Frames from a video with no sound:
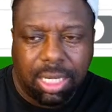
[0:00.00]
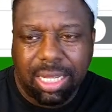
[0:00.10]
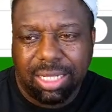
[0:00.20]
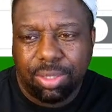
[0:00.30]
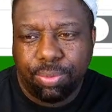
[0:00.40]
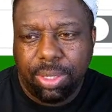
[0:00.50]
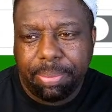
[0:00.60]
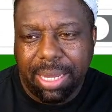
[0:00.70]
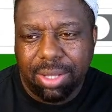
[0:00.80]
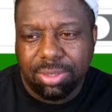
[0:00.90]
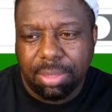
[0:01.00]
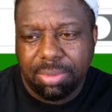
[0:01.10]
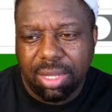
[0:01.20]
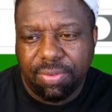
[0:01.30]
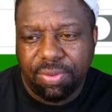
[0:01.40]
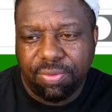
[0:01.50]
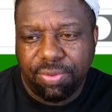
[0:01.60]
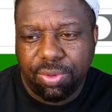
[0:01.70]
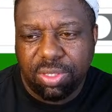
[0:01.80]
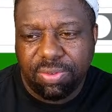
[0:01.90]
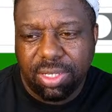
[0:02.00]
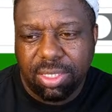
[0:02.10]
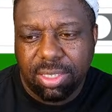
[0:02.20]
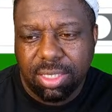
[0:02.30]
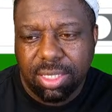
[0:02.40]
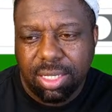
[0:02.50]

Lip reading: I got the rebounds up there for Vucevic.